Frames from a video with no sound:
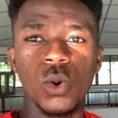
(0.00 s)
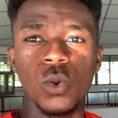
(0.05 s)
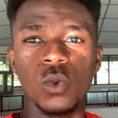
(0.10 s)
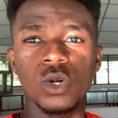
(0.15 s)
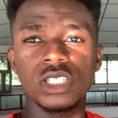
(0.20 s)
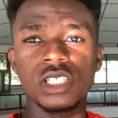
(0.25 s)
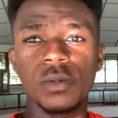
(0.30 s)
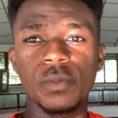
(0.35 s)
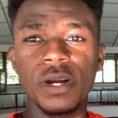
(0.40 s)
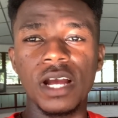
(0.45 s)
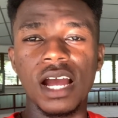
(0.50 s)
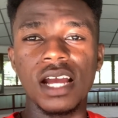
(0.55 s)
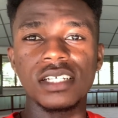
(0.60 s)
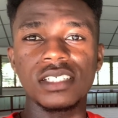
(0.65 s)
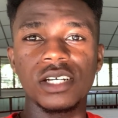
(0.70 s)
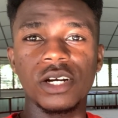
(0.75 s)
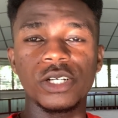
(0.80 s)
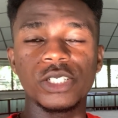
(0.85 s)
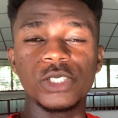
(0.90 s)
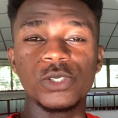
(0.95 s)
What's up guys,
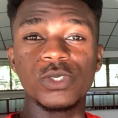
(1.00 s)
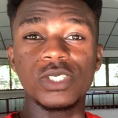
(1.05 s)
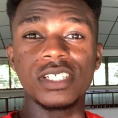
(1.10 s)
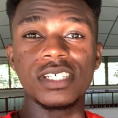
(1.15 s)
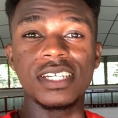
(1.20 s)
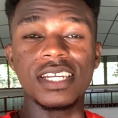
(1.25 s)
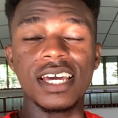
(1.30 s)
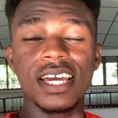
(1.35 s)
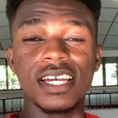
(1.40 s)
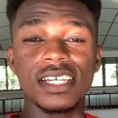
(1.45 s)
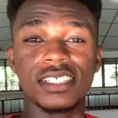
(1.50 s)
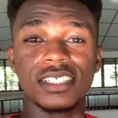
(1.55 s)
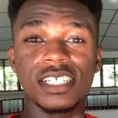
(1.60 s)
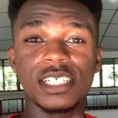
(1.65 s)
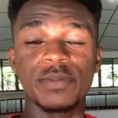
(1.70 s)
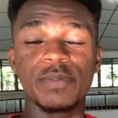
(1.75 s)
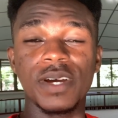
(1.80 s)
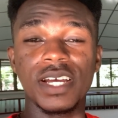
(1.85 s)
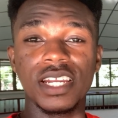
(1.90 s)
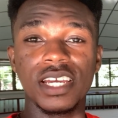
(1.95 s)
how are you doing today? It's
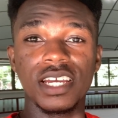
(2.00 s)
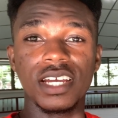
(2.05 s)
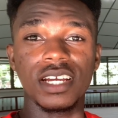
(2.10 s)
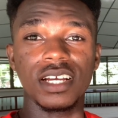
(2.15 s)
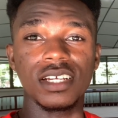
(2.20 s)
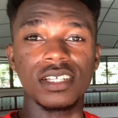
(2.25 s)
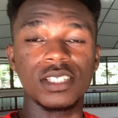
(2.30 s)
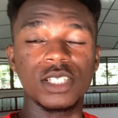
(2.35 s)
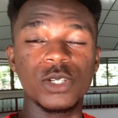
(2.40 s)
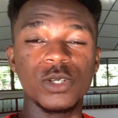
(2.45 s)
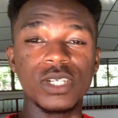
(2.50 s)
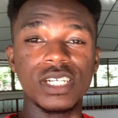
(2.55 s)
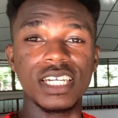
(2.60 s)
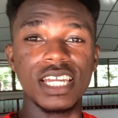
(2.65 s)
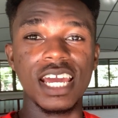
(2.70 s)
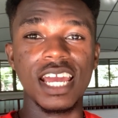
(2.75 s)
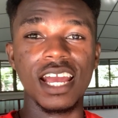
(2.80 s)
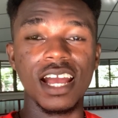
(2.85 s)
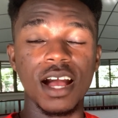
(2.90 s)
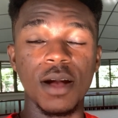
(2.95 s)
just Ben here.
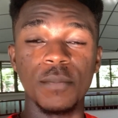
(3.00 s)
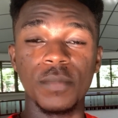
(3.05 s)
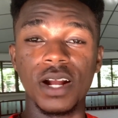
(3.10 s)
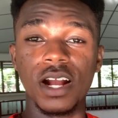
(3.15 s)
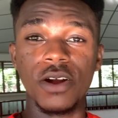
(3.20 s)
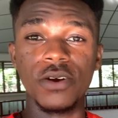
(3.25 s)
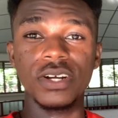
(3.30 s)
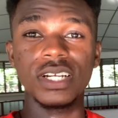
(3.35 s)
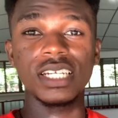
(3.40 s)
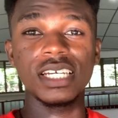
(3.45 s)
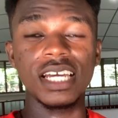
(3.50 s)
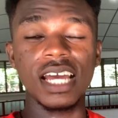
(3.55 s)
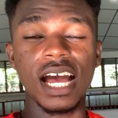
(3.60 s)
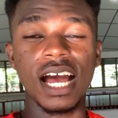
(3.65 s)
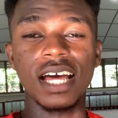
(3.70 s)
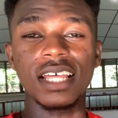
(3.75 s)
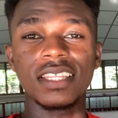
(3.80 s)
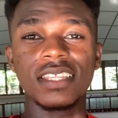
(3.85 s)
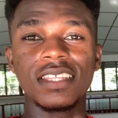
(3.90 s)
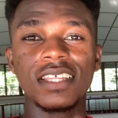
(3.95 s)
Today I'm currently
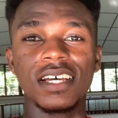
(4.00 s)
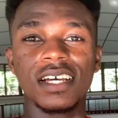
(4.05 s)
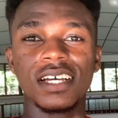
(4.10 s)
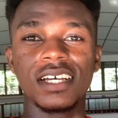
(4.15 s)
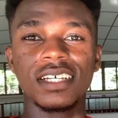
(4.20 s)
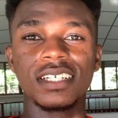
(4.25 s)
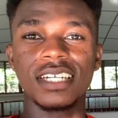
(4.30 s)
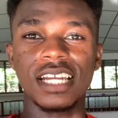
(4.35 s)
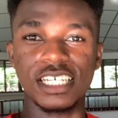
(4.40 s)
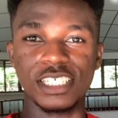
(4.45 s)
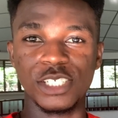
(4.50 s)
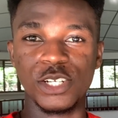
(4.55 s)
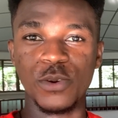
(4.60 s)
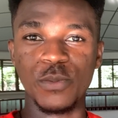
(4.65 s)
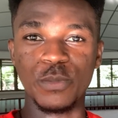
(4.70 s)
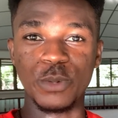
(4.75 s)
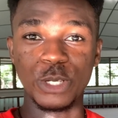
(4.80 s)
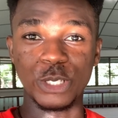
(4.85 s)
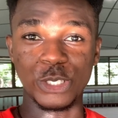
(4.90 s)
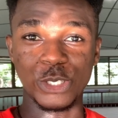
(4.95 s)
at the National
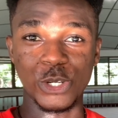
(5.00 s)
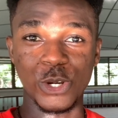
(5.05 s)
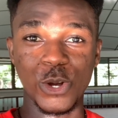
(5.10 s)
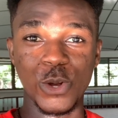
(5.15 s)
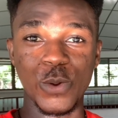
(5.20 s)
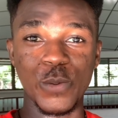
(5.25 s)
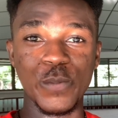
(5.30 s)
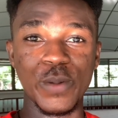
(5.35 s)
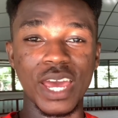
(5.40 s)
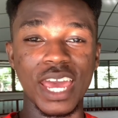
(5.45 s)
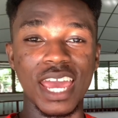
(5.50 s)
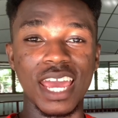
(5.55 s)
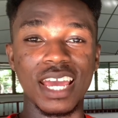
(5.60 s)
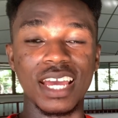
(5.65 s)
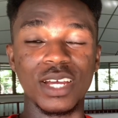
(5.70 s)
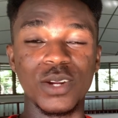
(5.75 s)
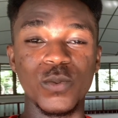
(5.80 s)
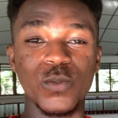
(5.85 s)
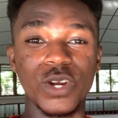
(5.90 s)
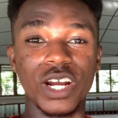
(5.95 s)
Museum
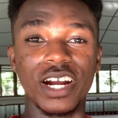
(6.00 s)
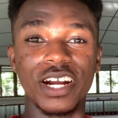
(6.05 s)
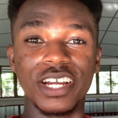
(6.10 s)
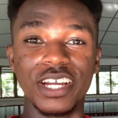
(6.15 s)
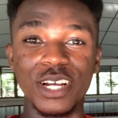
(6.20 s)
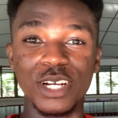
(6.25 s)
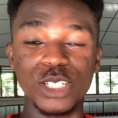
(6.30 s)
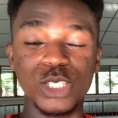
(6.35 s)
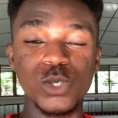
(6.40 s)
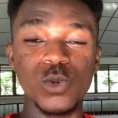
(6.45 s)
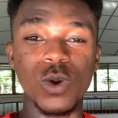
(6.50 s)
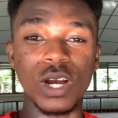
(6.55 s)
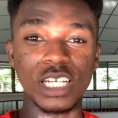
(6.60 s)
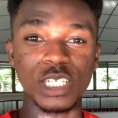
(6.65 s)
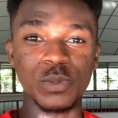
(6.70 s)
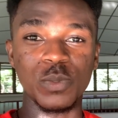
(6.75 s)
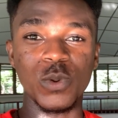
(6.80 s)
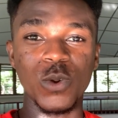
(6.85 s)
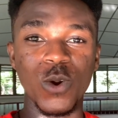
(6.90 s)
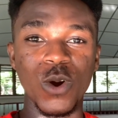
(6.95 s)
and we are here to
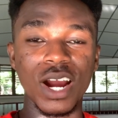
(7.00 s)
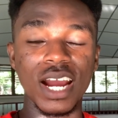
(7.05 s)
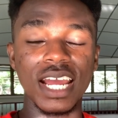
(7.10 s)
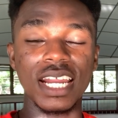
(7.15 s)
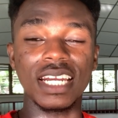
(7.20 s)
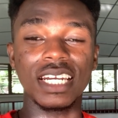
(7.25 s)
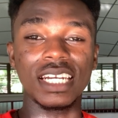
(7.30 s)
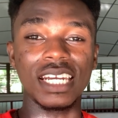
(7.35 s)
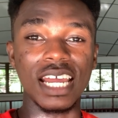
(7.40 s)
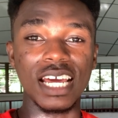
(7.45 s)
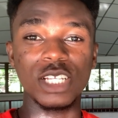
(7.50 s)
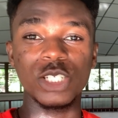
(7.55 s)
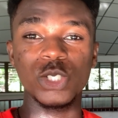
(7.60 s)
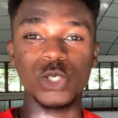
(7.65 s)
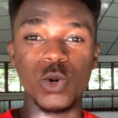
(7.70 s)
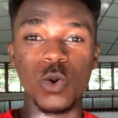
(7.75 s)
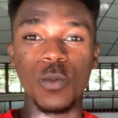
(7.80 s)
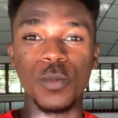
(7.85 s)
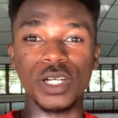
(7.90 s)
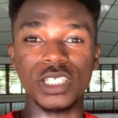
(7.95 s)
explore and learn
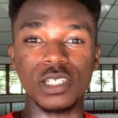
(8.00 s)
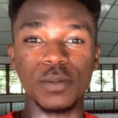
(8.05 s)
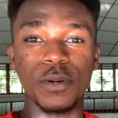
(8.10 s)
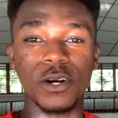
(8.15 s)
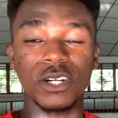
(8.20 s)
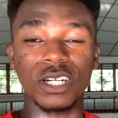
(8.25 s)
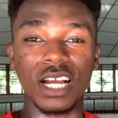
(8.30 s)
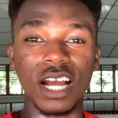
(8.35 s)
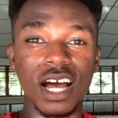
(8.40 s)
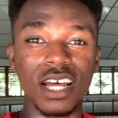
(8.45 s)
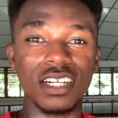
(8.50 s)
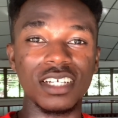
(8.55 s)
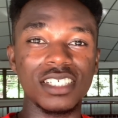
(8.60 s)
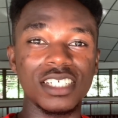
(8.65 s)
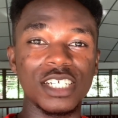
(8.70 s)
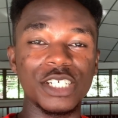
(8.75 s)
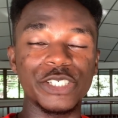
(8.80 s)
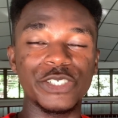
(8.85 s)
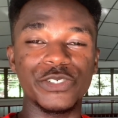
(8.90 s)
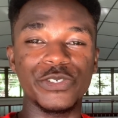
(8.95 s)
so much about Ghana's
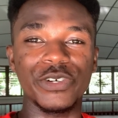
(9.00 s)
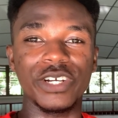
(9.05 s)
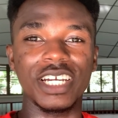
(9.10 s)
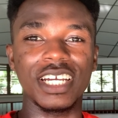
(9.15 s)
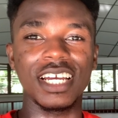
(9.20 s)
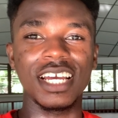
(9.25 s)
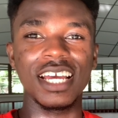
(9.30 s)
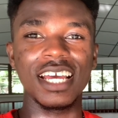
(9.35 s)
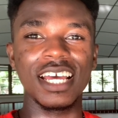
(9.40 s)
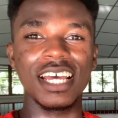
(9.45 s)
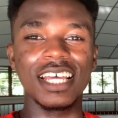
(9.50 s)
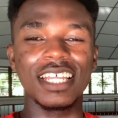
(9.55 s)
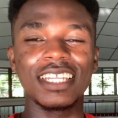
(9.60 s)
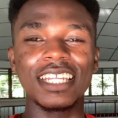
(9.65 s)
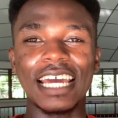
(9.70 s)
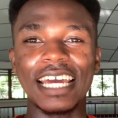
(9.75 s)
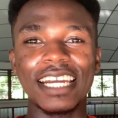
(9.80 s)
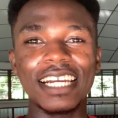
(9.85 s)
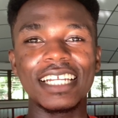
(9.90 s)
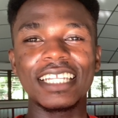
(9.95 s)
history, the
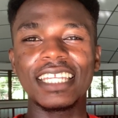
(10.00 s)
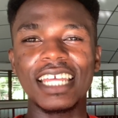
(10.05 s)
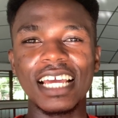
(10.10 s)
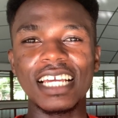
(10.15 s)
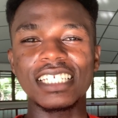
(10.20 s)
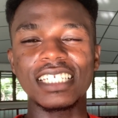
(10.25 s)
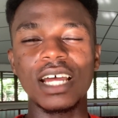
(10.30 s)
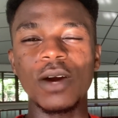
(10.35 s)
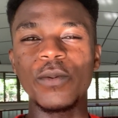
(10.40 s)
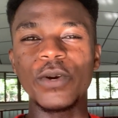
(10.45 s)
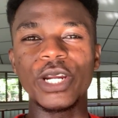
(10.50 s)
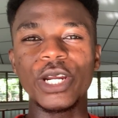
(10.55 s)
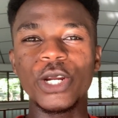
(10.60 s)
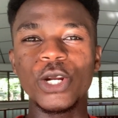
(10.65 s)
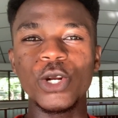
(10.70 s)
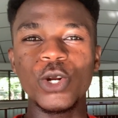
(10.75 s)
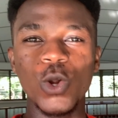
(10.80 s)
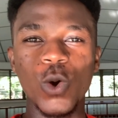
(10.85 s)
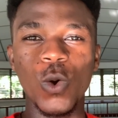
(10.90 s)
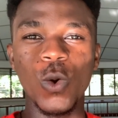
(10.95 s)
hidden things that we
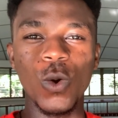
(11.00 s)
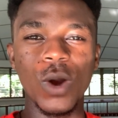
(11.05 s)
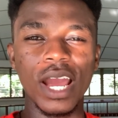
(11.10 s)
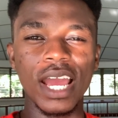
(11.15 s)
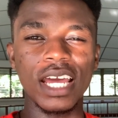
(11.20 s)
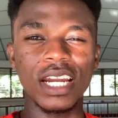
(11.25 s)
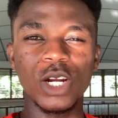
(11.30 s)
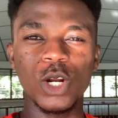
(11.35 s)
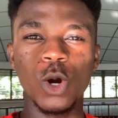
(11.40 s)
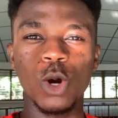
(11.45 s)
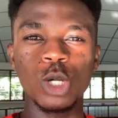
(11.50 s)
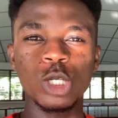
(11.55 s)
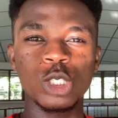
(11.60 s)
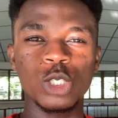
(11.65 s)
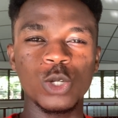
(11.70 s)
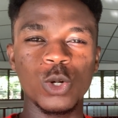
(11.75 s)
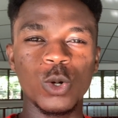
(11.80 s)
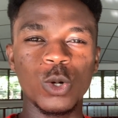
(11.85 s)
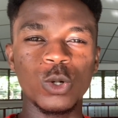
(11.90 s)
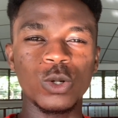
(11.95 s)
didn't know, and
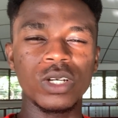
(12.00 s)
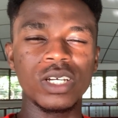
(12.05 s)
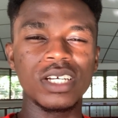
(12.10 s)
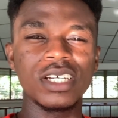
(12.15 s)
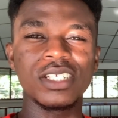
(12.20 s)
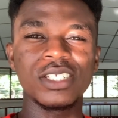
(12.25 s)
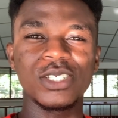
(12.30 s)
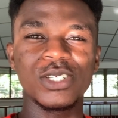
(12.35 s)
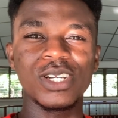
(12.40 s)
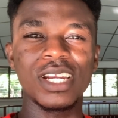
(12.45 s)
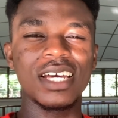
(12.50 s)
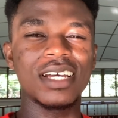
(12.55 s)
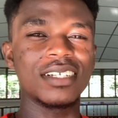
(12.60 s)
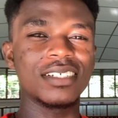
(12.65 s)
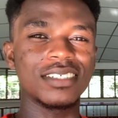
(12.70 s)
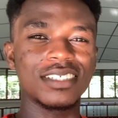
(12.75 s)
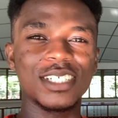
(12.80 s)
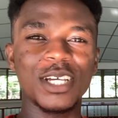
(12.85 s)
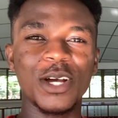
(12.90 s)
also to learn